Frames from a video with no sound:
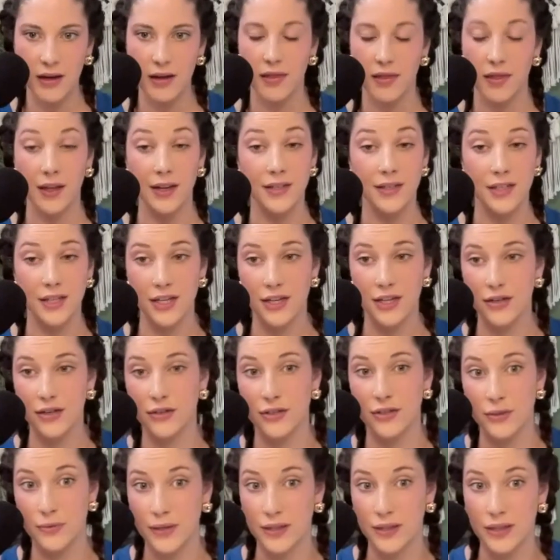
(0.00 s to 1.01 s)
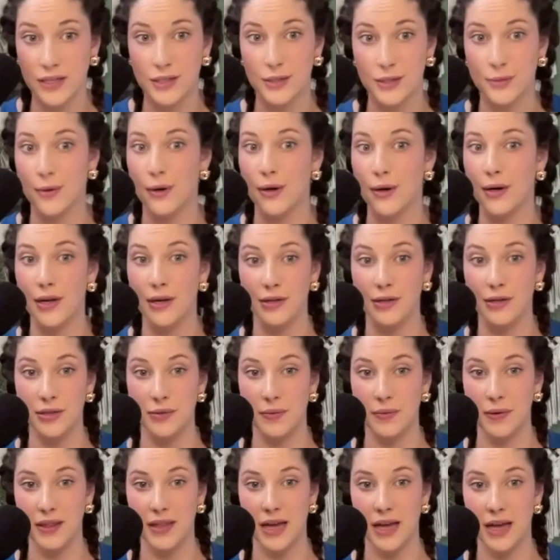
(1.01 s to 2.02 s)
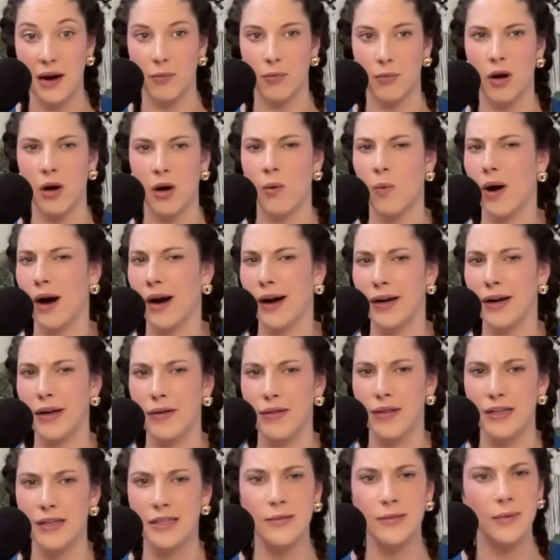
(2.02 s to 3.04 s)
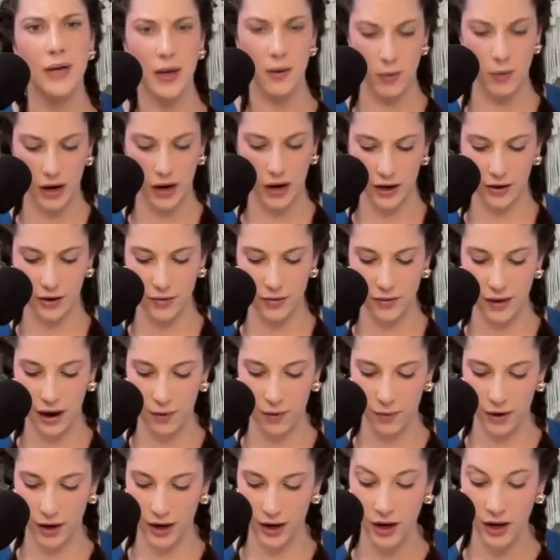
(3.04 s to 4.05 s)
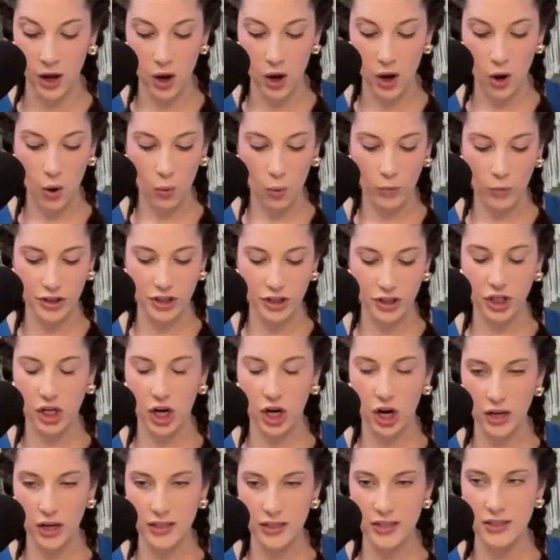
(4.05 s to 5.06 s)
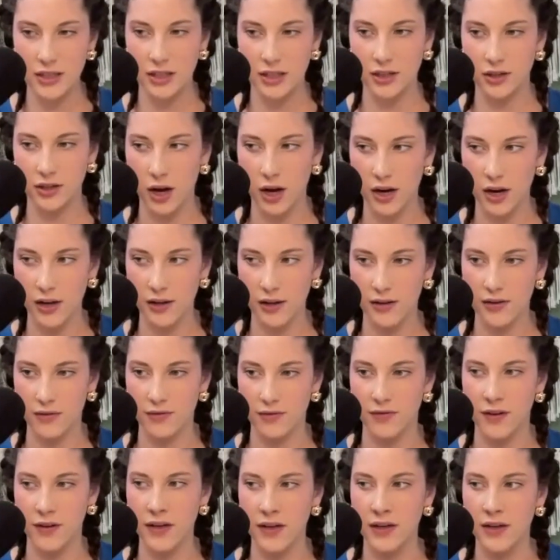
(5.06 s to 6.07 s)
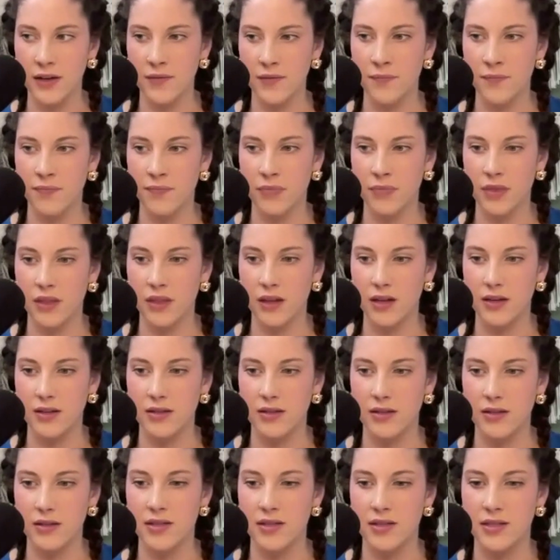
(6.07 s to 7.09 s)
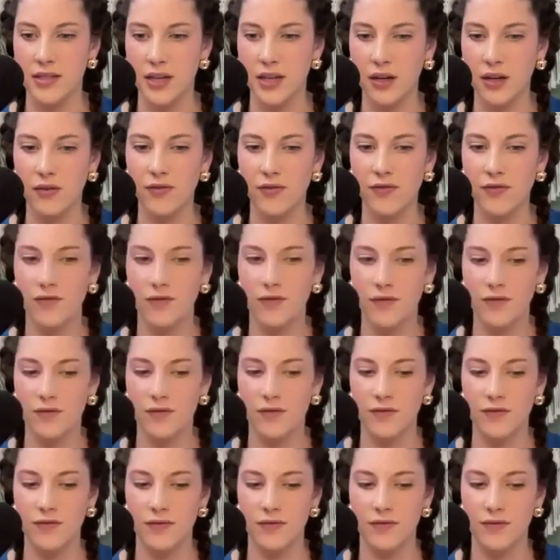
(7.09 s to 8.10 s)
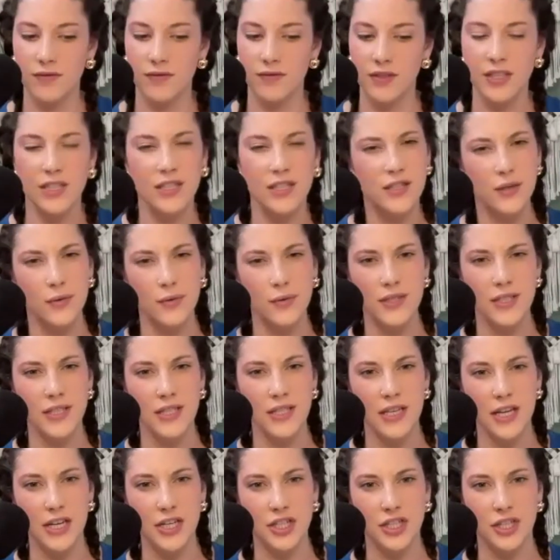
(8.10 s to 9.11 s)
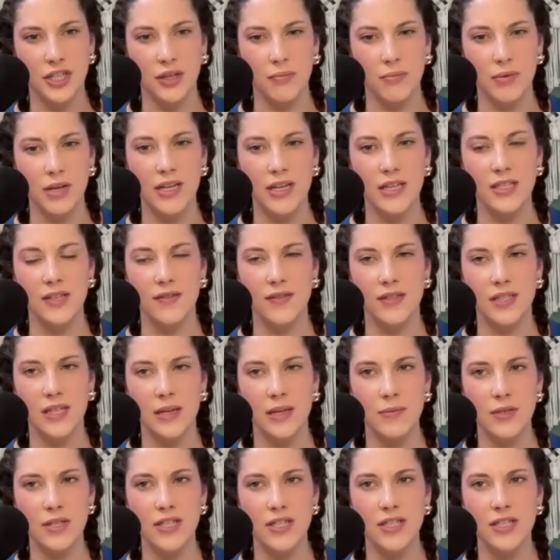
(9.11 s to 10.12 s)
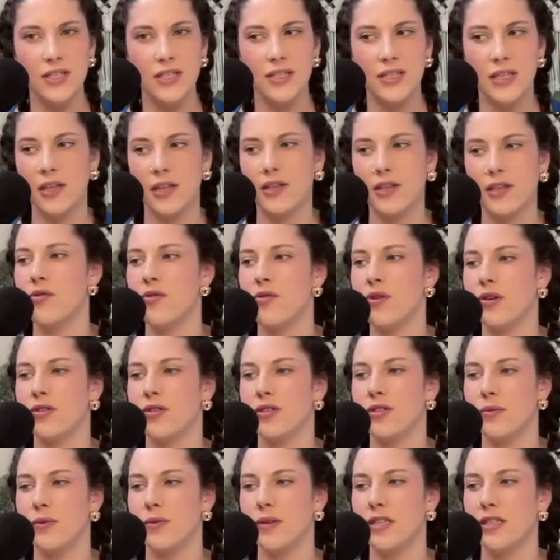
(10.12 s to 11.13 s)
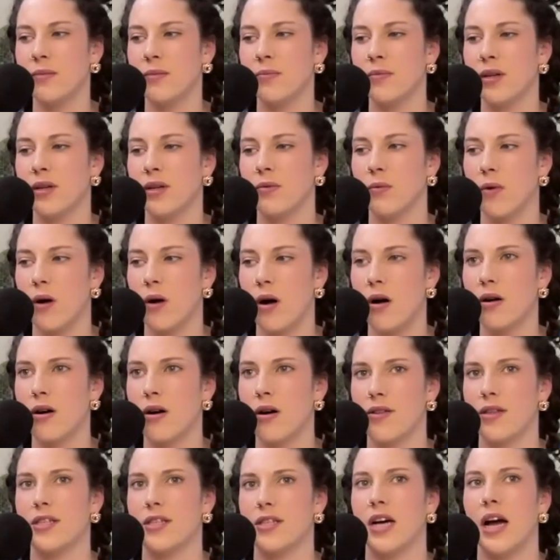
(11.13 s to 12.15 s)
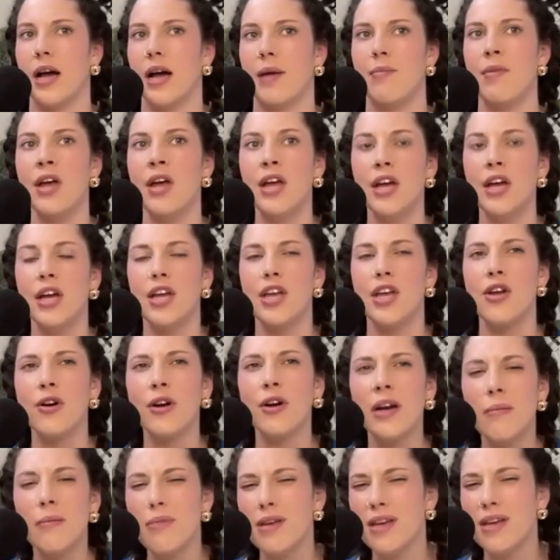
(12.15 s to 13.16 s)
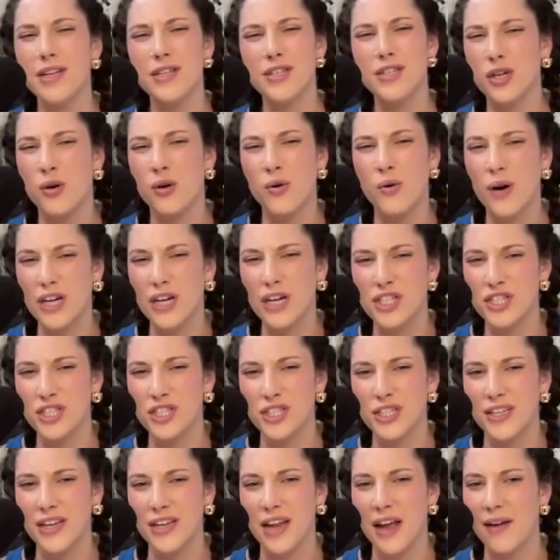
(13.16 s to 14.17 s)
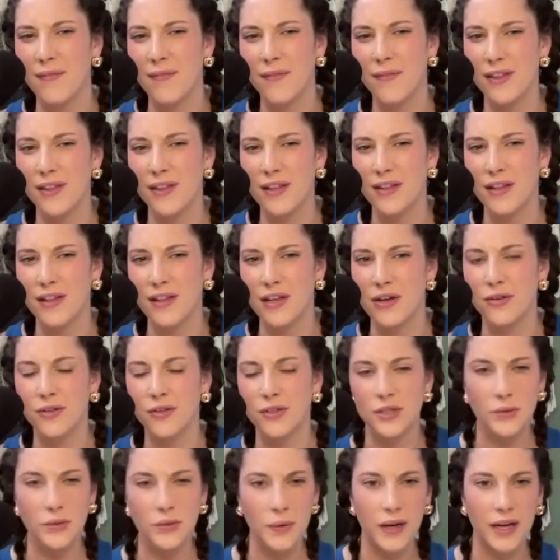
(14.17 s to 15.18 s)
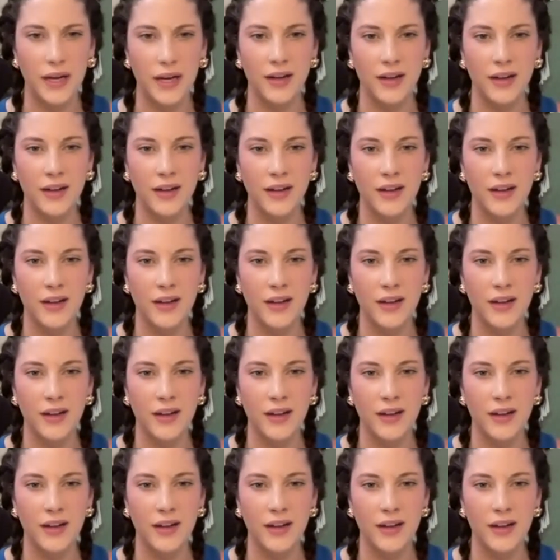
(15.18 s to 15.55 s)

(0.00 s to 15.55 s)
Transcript: Things like, you're doing this wrong, you're doing that wrong, why are you this way, why are you that way? Which causes a lot of self-dissociation. Because if someone's just telling you you're doing something wrong all the time, you're going to begin to question everything that you're doing.